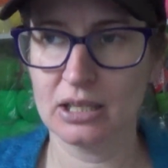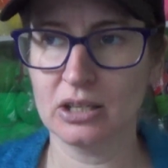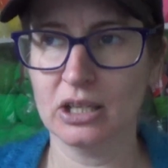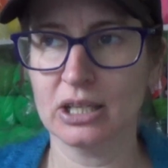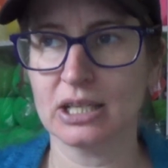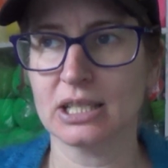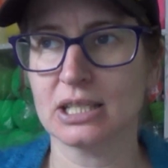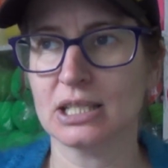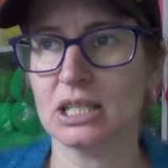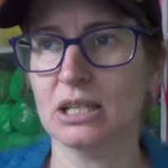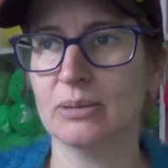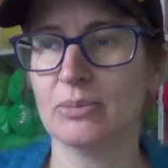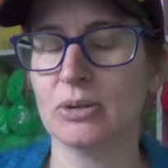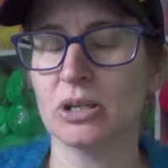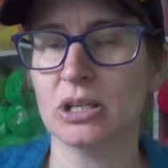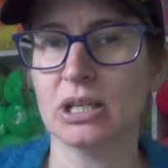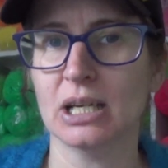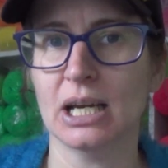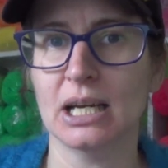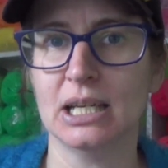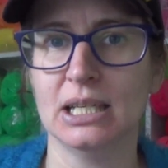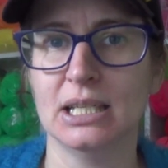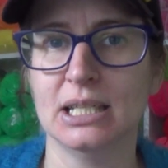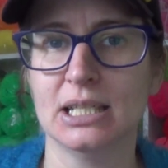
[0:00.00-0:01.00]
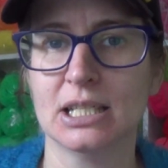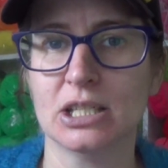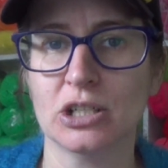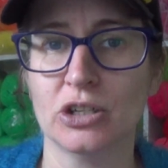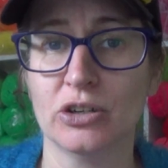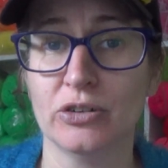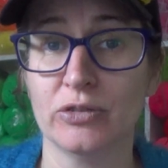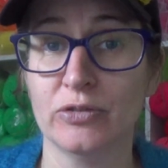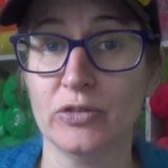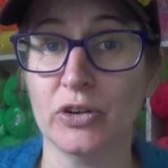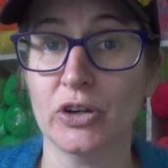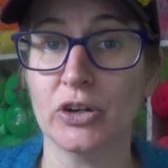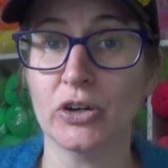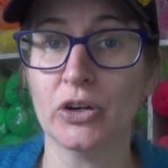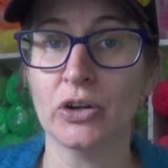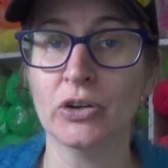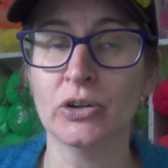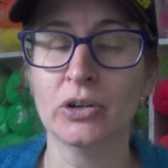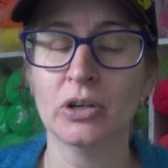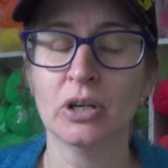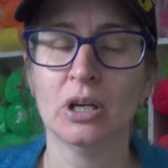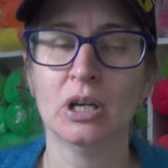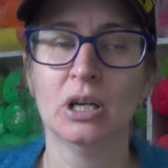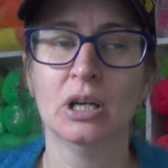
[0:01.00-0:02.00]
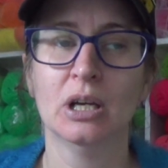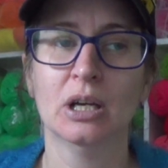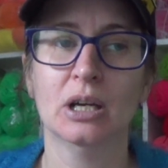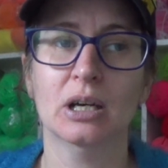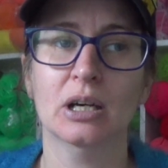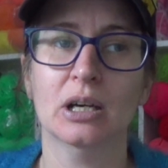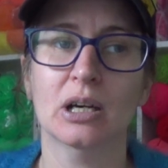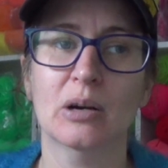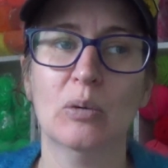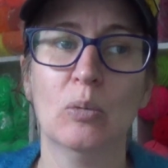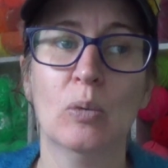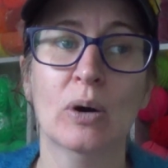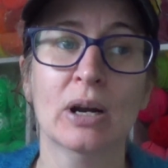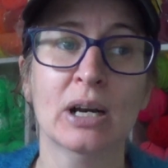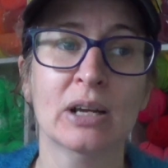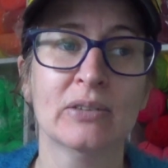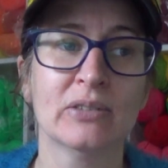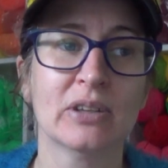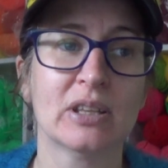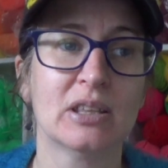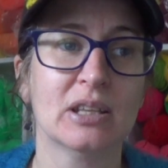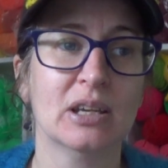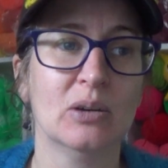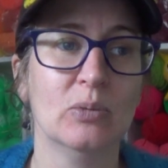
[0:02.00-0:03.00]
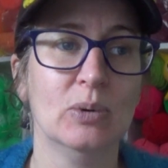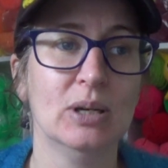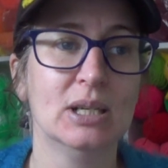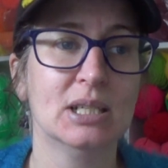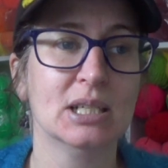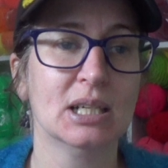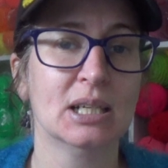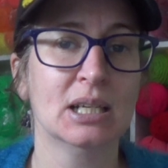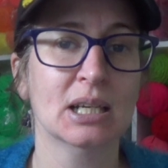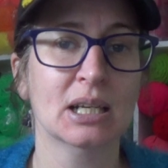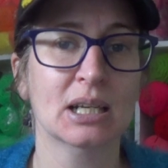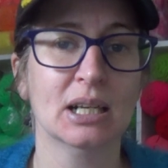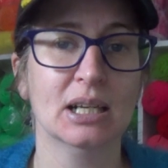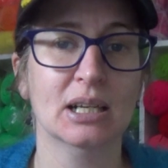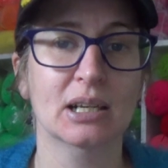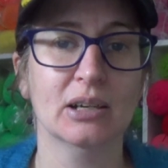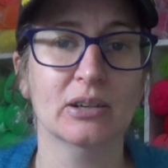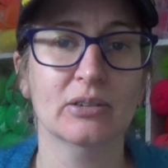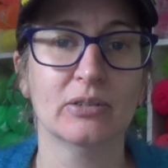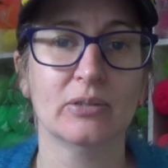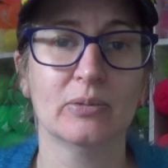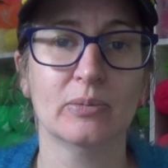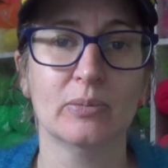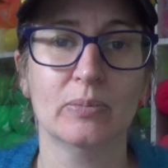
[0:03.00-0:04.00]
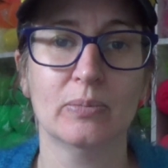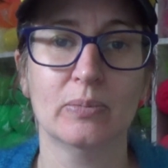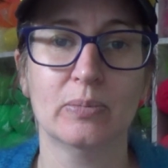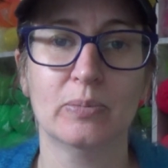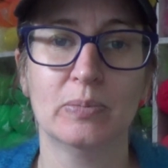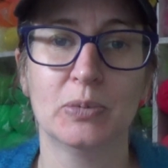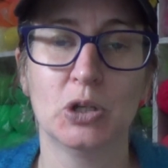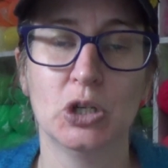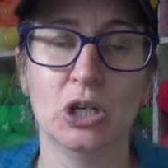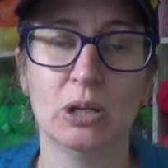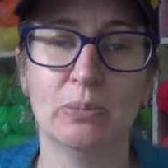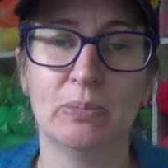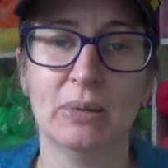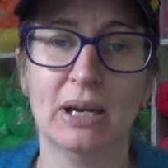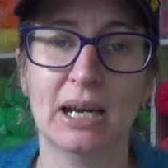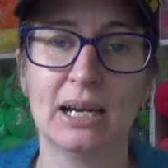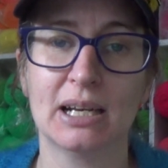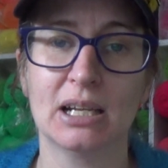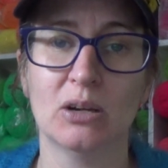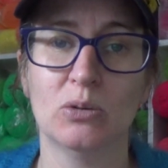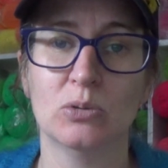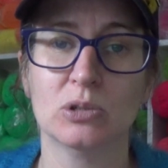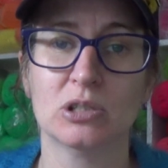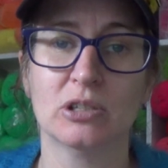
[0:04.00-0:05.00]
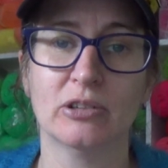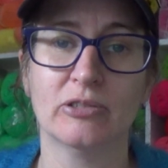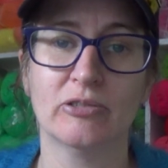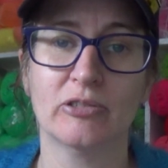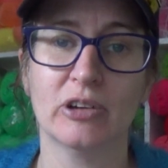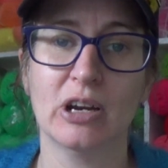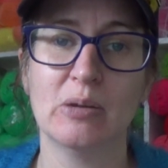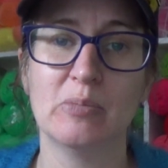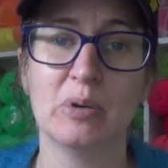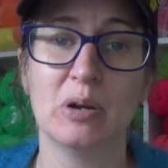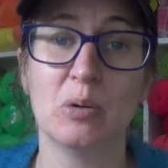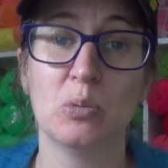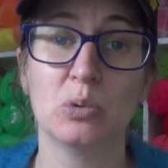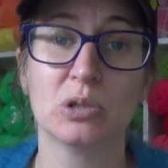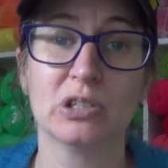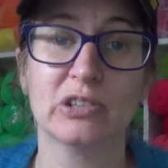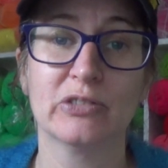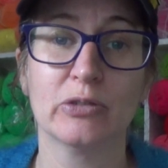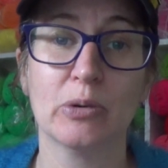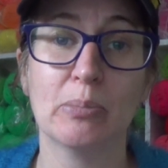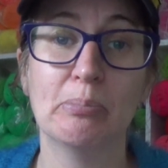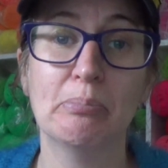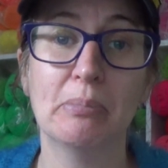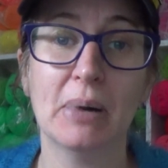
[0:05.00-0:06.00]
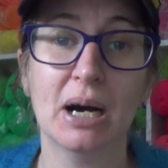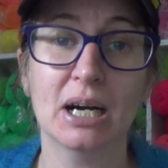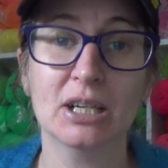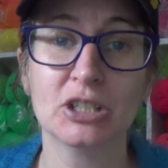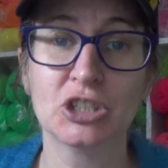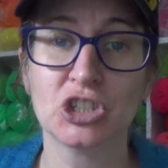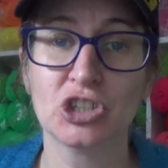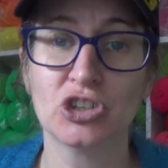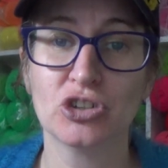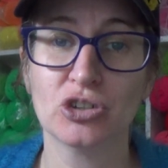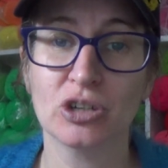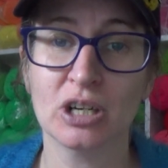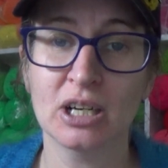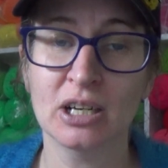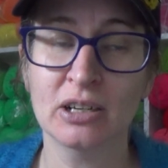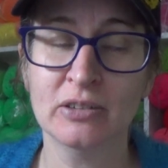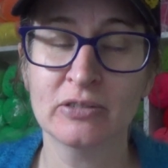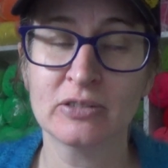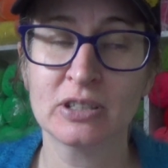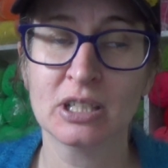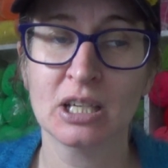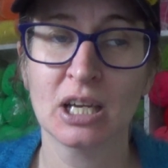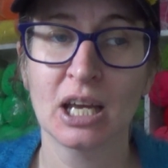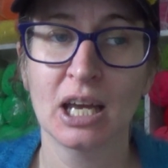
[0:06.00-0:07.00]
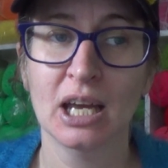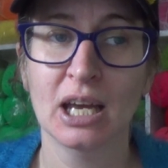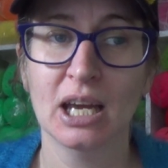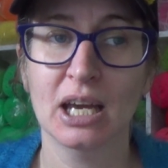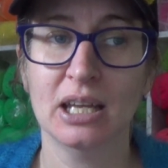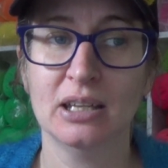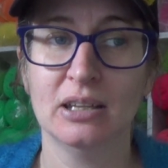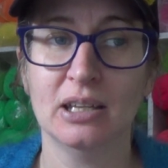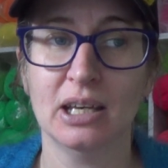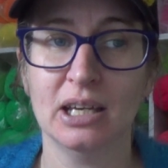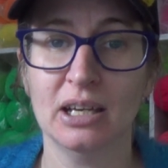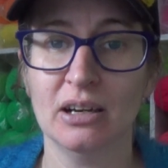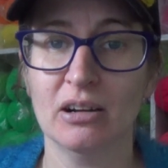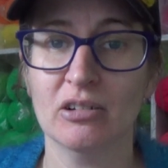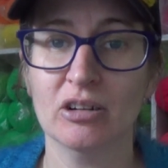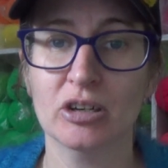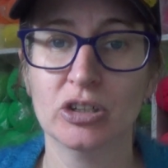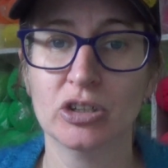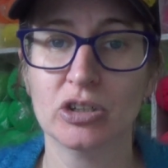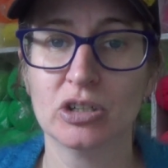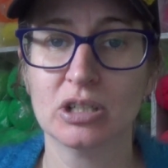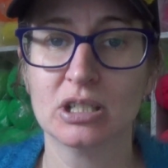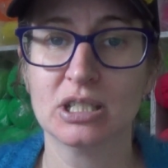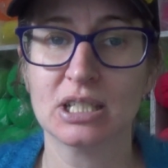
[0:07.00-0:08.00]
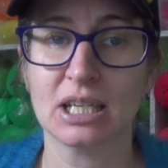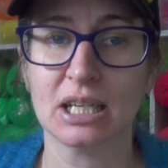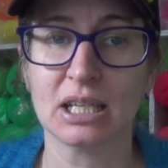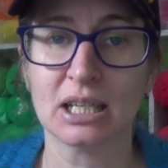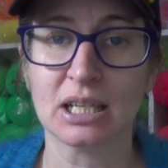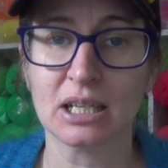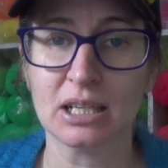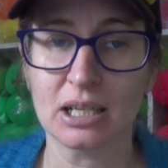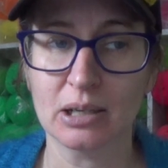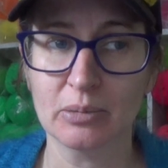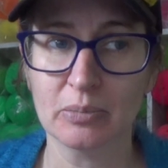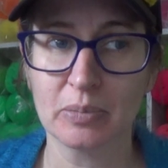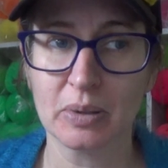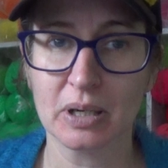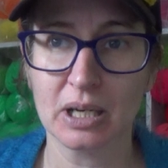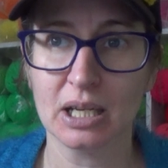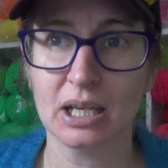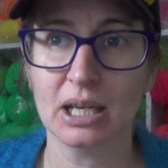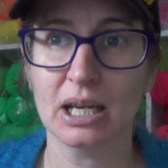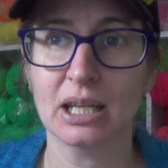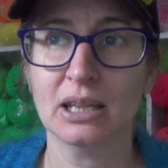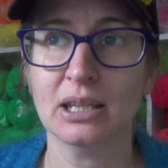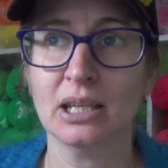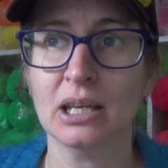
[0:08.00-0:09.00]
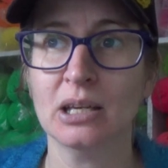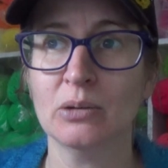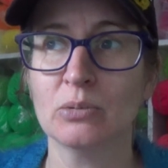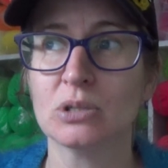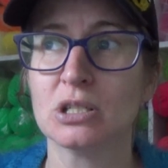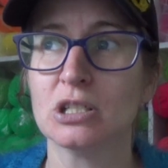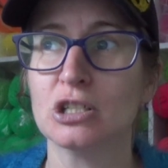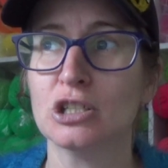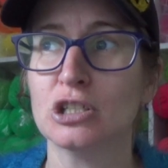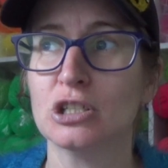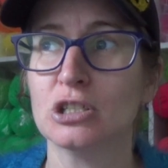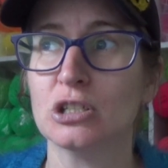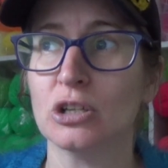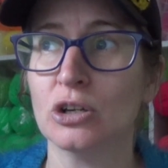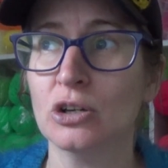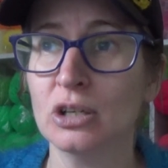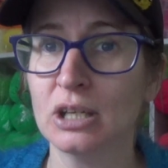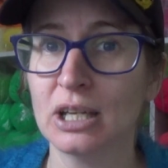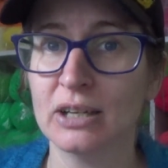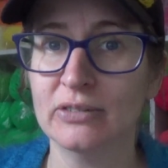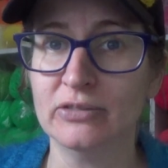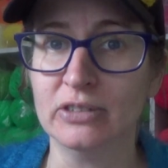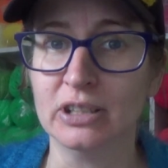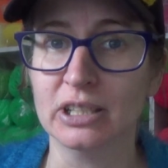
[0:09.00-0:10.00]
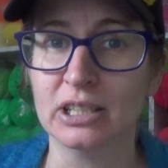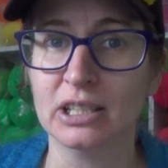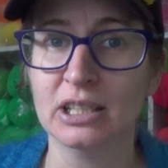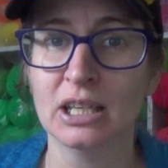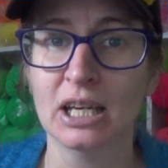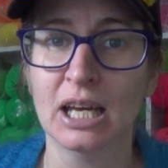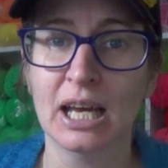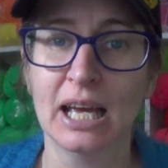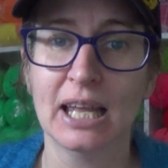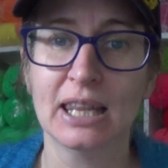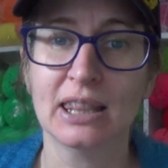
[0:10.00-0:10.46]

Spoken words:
Like I said, I'm going to insert a photo. One other thing we did get in our goodie bag that was a freebie was from Margicraft, and they are a New Zealand company, and they were so lovely.